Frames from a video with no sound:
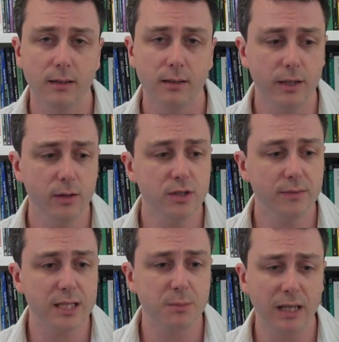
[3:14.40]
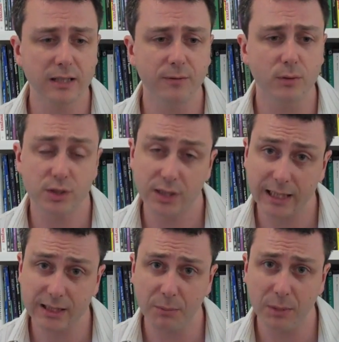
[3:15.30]
The use of this metaphor to take
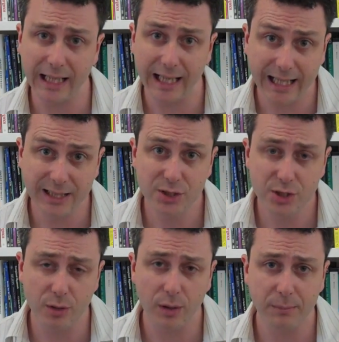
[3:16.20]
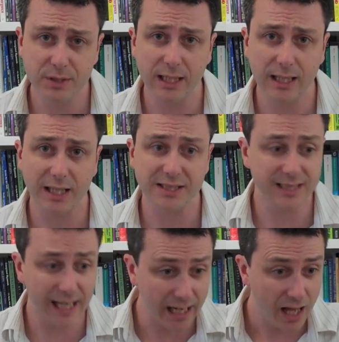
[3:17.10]
somebody into a particular
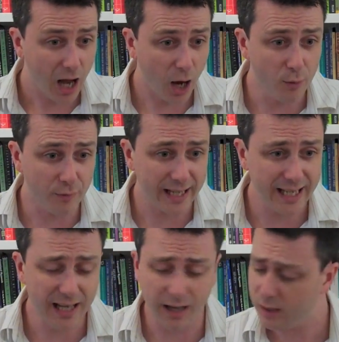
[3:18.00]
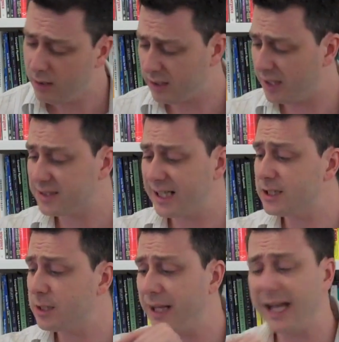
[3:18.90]
state over here that
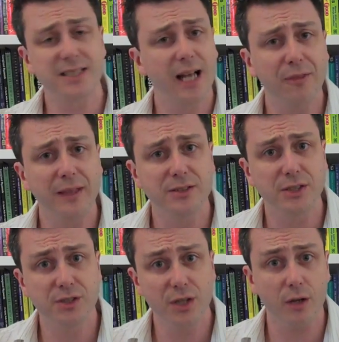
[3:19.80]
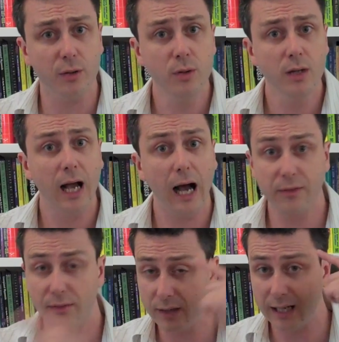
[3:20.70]
ostensibly has nothing to do, other
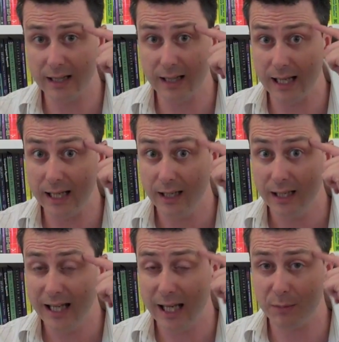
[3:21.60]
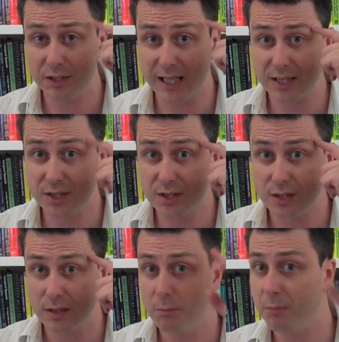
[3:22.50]
than in the
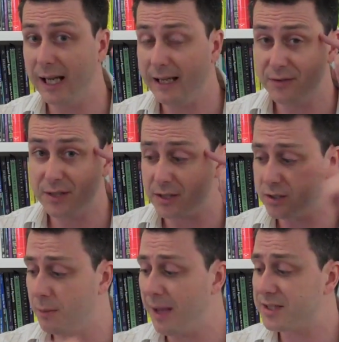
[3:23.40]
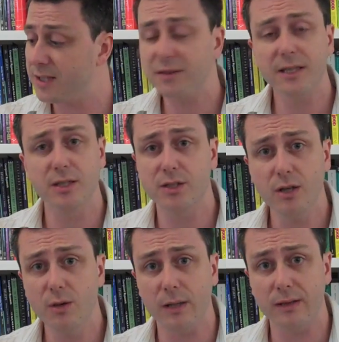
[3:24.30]
hypnotist's belief system, has nothing to
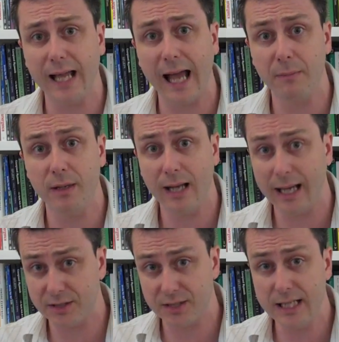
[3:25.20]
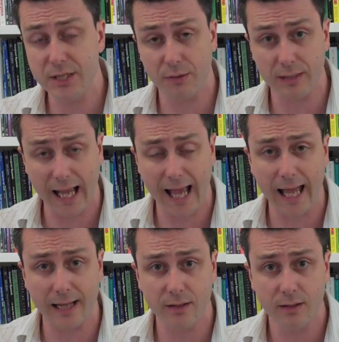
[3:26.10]
do with the an anaesthesia in the
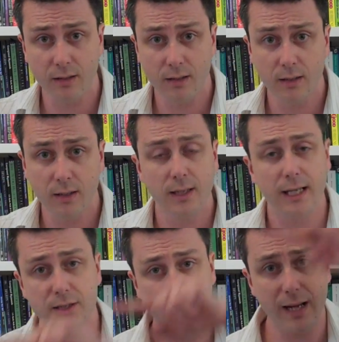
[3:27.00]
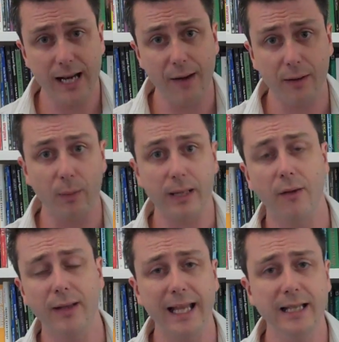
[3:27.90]
hand. It's a red herring. We're
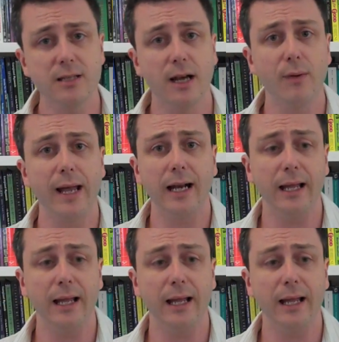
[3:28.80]
going indirectly.